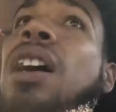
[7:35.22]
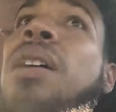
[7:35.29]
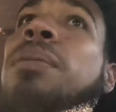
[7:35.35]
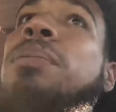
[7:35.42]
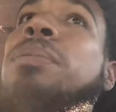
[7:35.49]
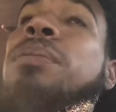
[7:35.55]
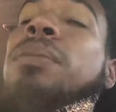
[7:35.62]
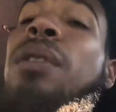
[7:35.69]

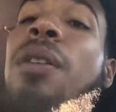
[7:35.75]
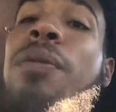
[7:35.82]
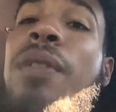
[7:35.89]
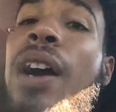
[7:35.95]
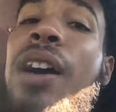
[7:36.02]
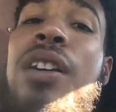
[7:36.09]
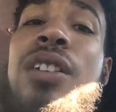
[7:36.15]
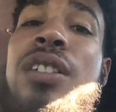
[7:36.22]
I'm a
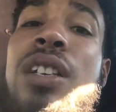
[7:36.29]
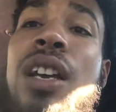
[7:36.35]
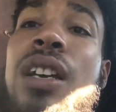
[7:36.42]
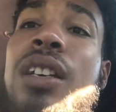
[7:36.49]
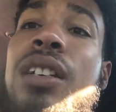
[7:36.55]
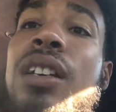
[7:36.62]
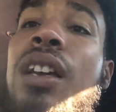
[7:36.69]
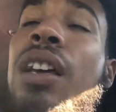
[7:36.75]
fire
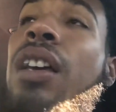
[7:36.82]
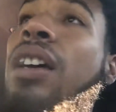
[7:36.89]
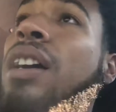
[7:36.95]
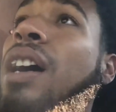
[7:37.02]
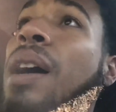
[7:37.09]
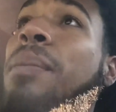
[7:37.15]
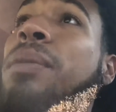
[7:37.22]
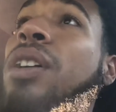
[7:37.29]
sign.
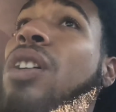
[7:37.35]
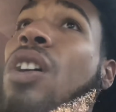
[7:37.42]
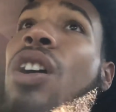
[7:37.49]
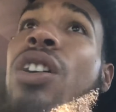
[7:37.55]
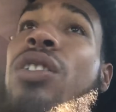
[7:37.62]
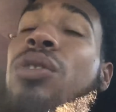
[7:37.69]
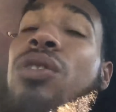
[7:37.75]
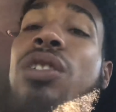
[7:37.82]
I'm the
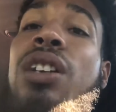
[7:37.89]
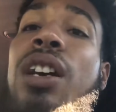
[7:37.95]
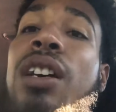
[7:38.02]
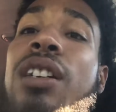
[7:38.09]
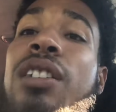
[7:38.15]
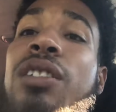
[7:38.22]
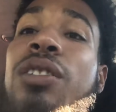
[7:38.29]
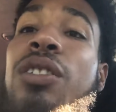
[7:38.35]
cardinal
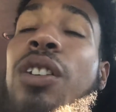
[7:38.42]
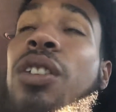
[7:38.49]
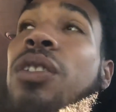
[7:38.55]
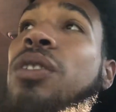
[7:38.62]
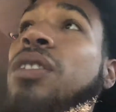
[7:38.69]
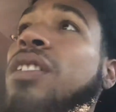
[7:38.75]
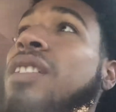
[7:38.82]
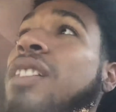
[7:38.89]
sign. You know,
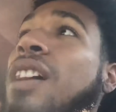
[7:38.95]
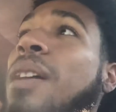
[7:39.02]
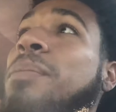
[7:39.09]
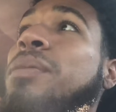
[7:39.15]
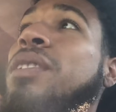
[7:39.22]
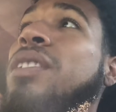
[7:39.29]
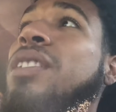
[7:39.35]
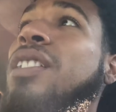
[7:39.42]

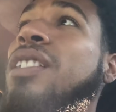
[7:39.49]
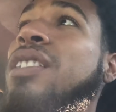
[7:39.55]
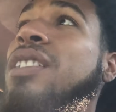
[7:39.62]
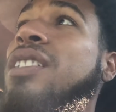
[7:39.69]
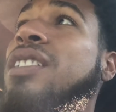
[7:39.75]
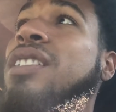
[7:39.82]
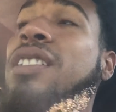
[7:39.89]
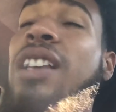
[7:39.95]
I'm
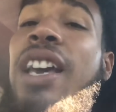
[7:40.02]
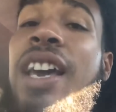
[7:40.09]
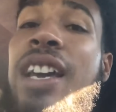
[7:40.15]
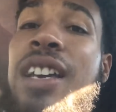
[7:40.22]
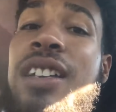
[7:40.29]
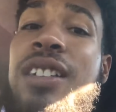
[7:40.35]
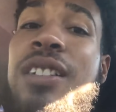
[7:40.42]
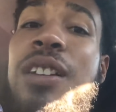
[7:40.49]
the
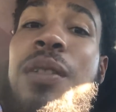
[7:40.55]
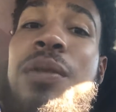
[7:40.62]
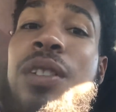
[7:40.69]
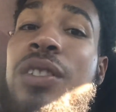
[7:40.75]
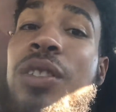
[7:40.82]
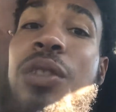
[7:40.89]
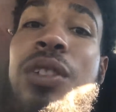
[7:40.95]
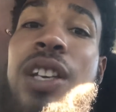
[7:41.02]
head of
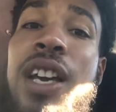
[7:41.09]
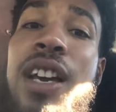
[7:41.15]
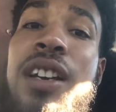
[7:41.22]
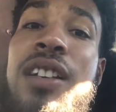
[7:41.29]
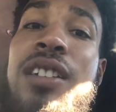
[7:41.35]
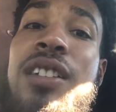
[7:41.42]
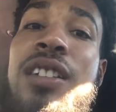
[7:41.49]
the zodiac